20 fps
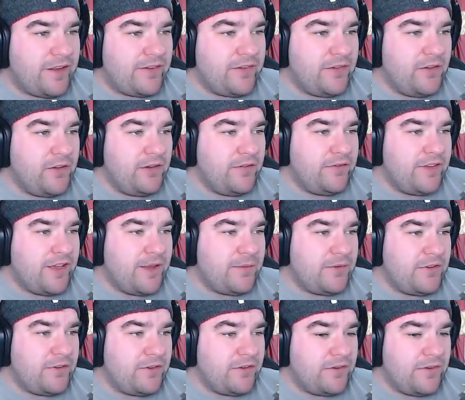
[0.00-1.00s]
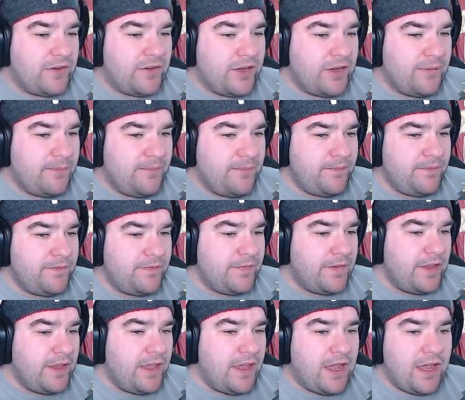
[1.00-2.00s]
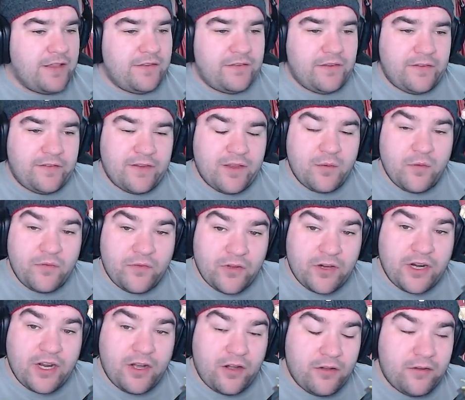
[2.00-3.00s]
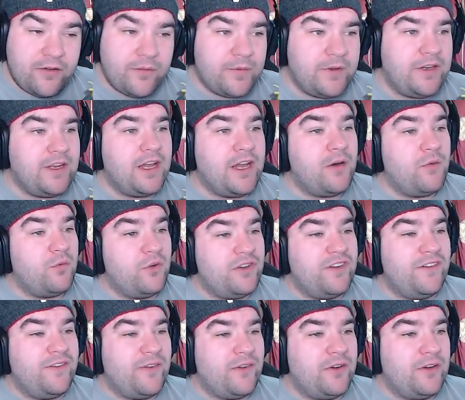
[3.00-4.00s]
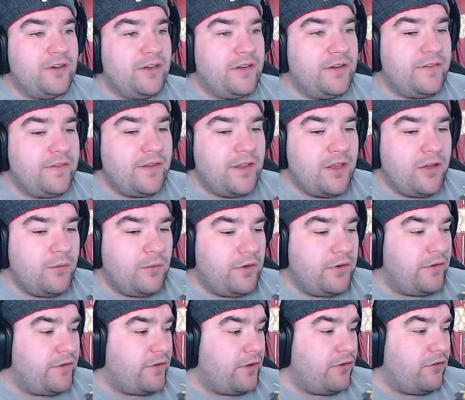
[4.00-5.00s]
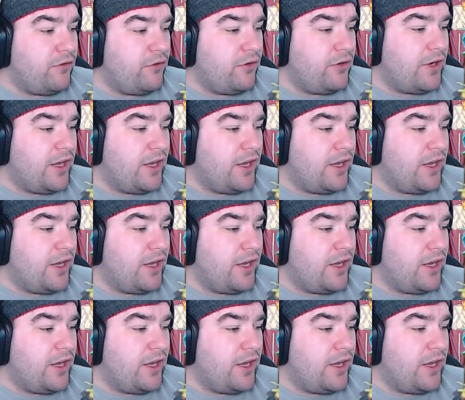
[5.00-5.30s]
a lot of damage over time. As you can see, we've got our ultimate now, which is very nice. We're just going to do